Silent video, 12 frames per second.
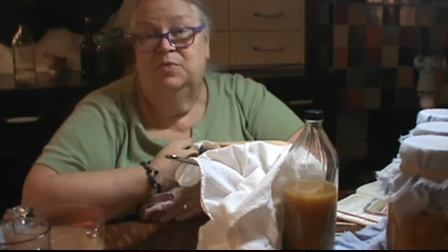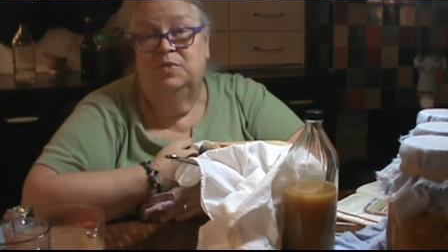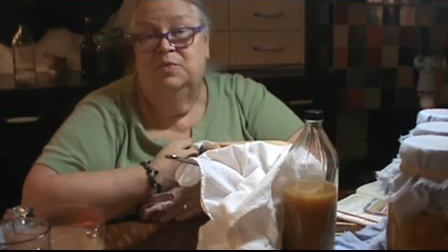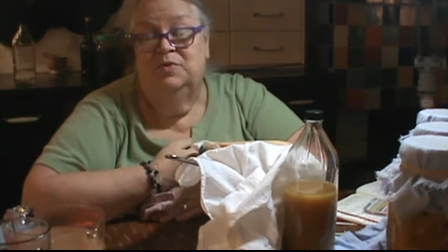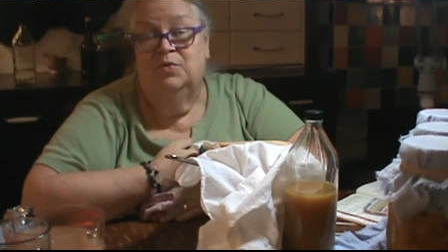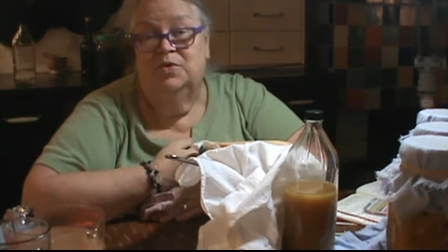we,
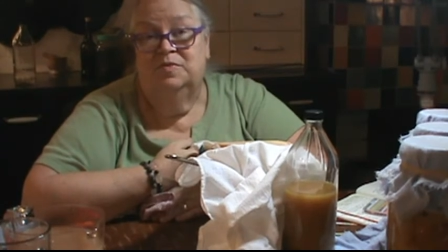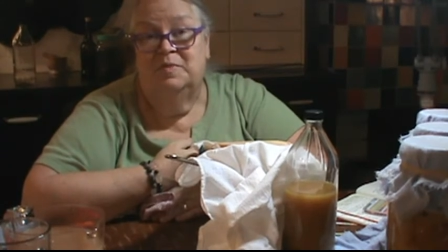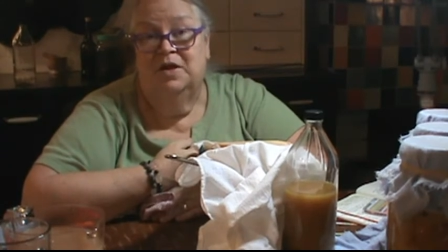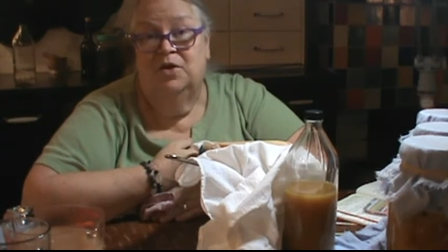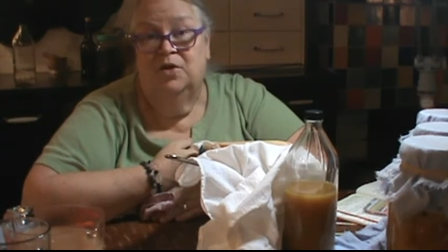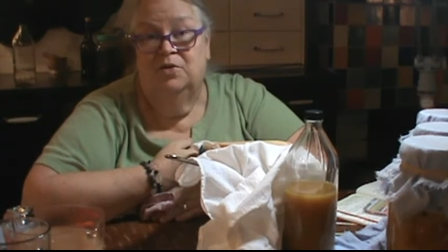of course,
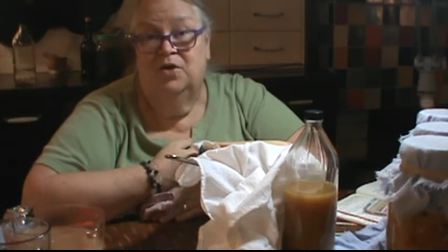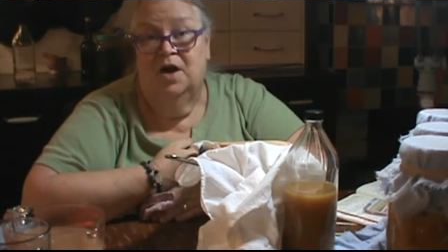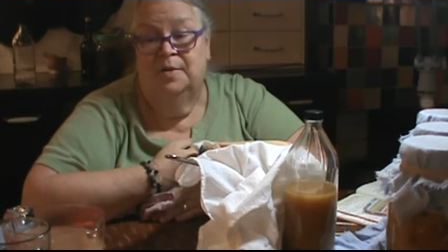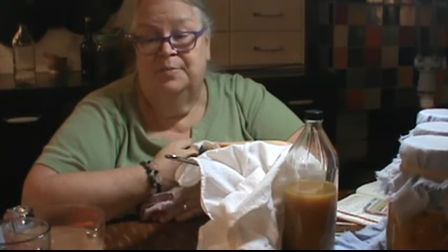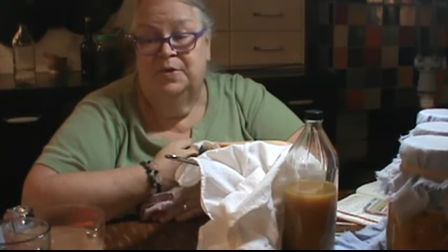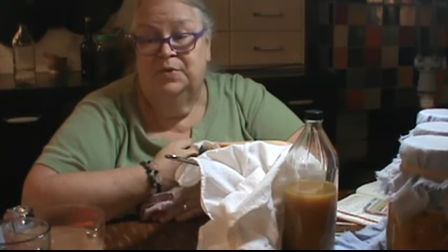make our own
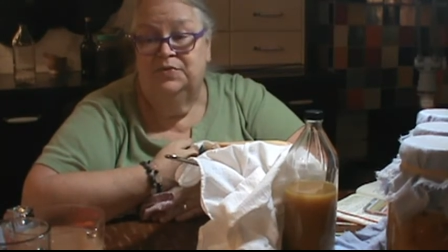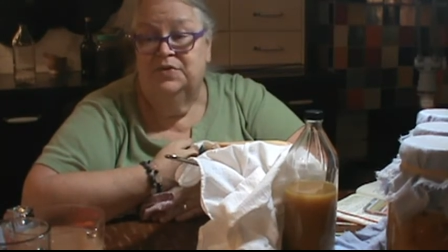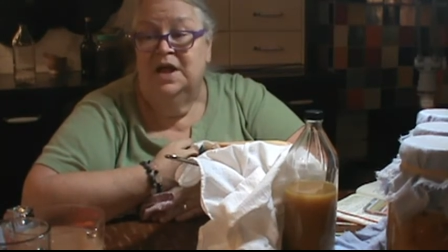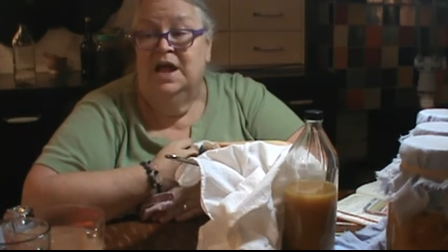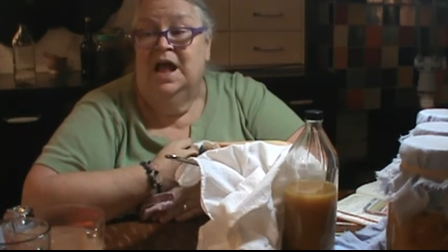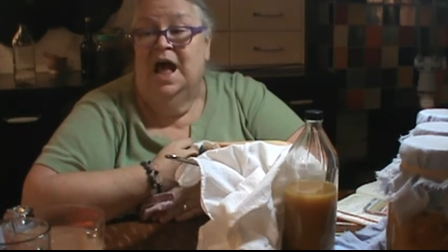compost,
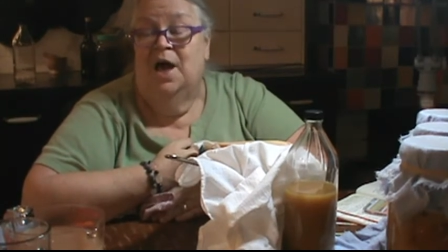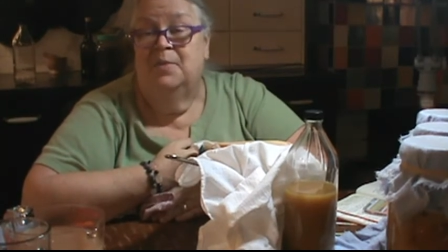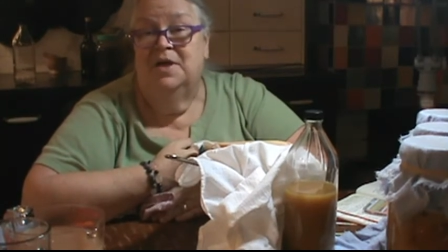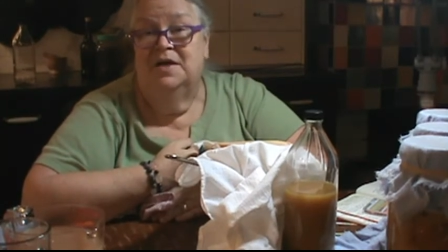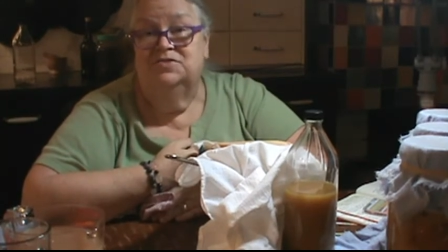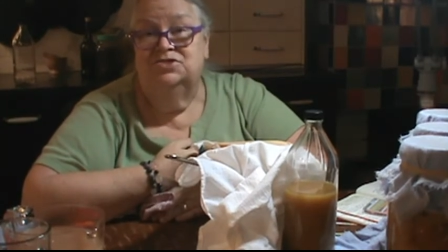and
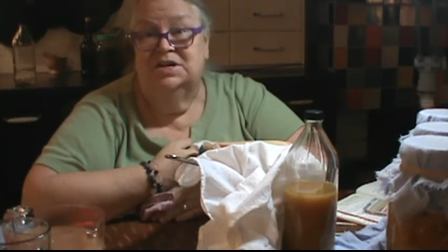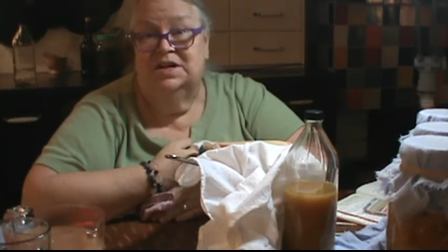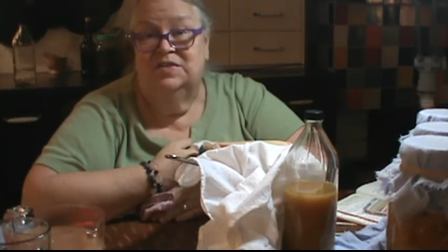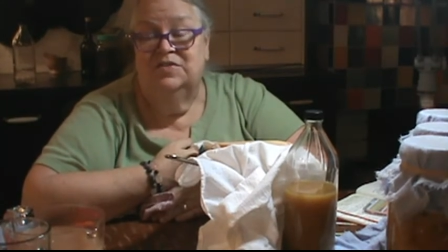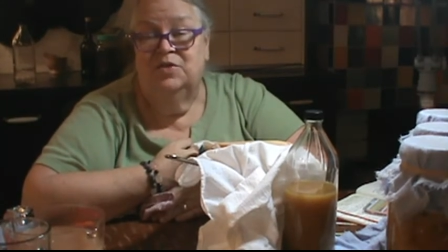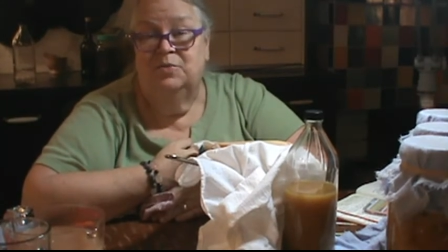we have
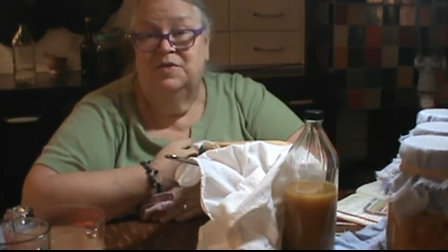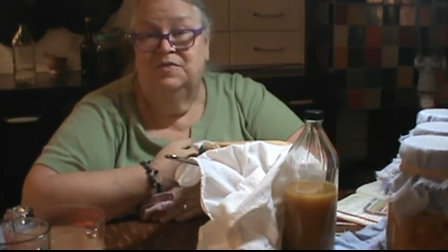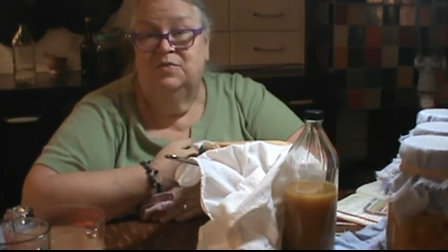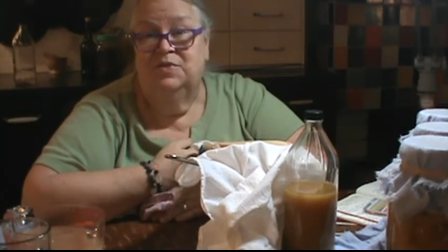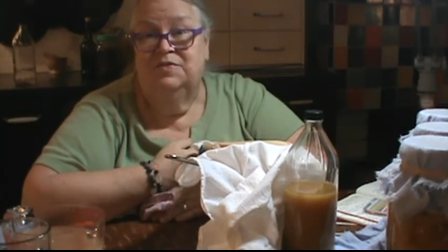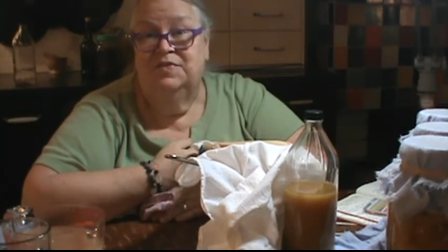chickens, so
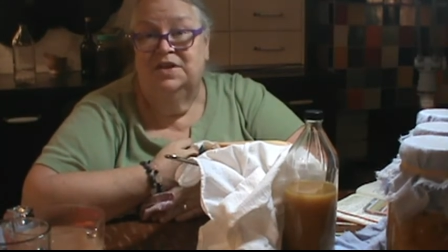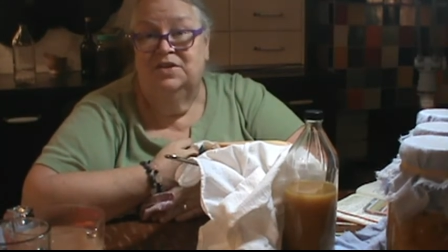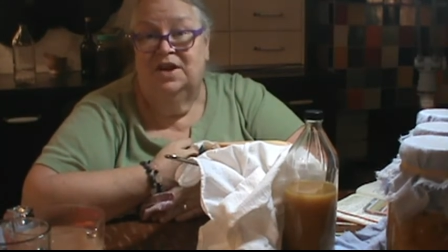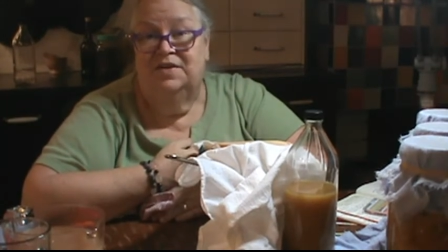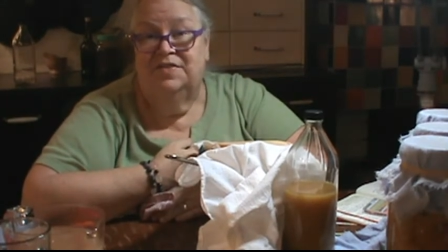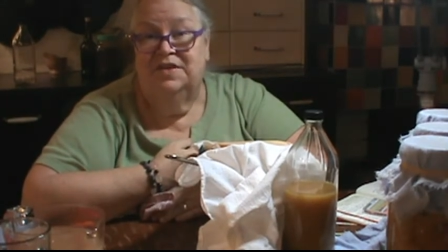we feed a
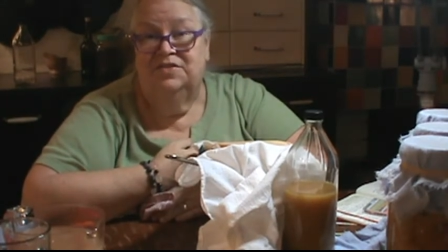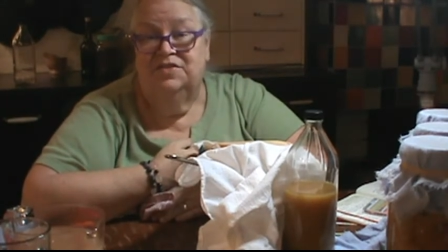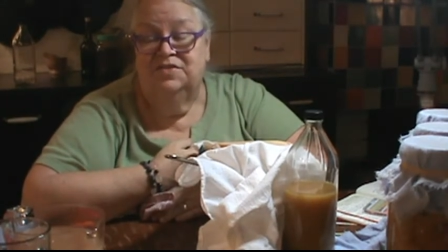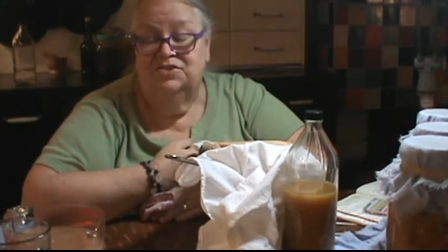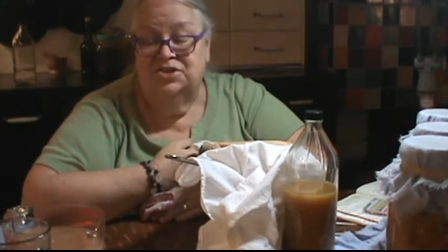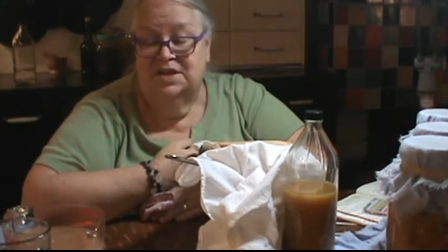lot of things to
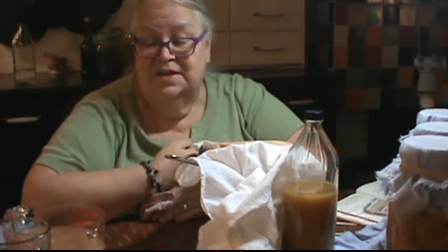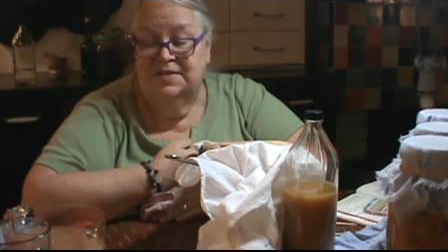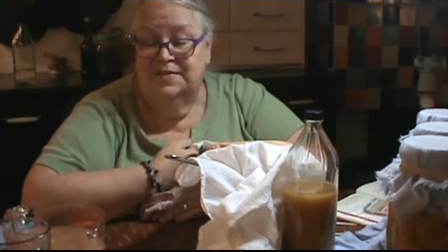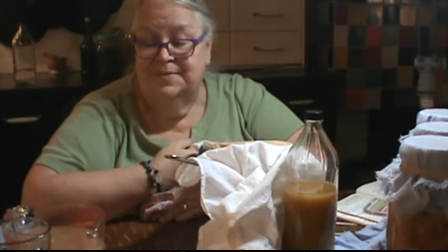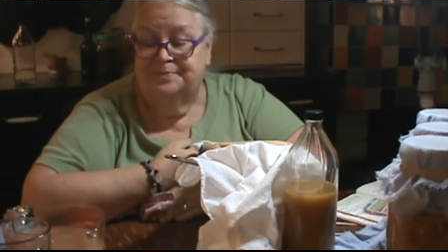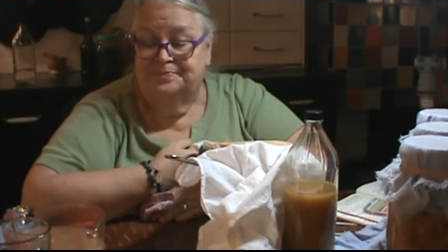the chickens.